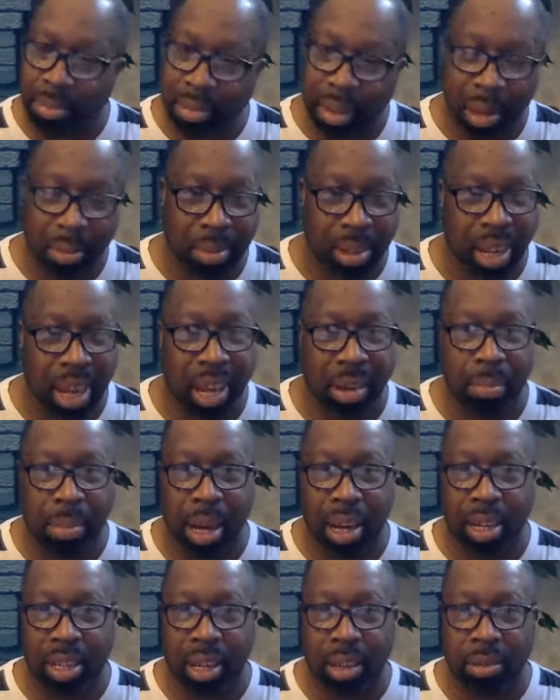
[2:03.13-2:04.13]
I'm glad
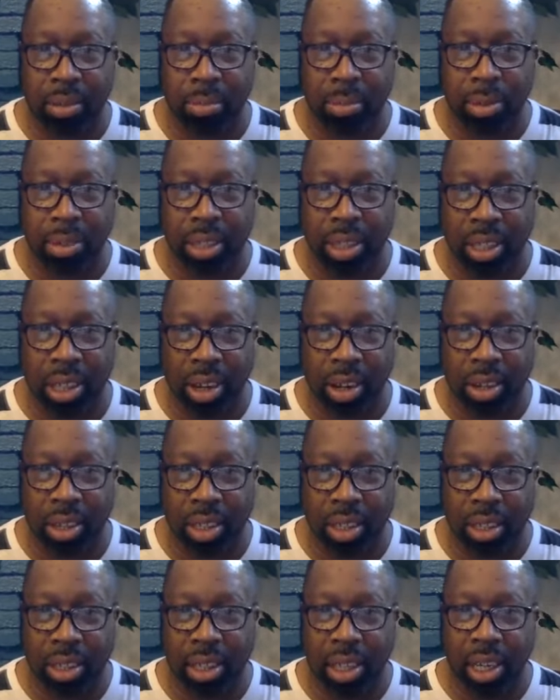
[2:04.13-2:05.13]
about it. I was born in
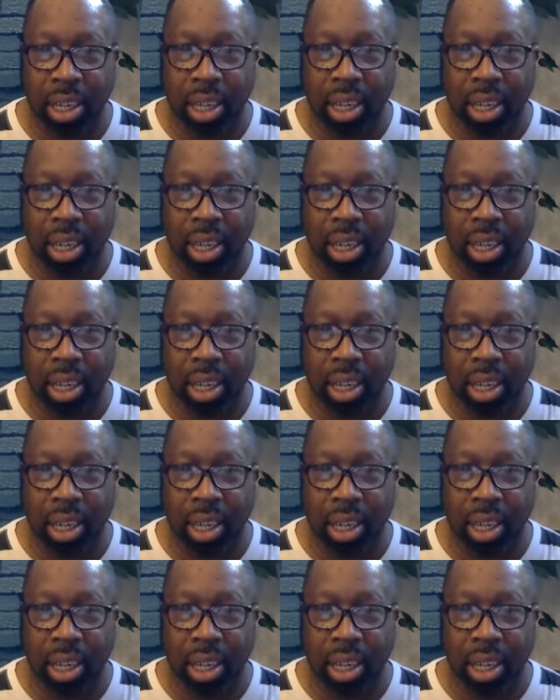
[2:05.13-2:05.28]
August.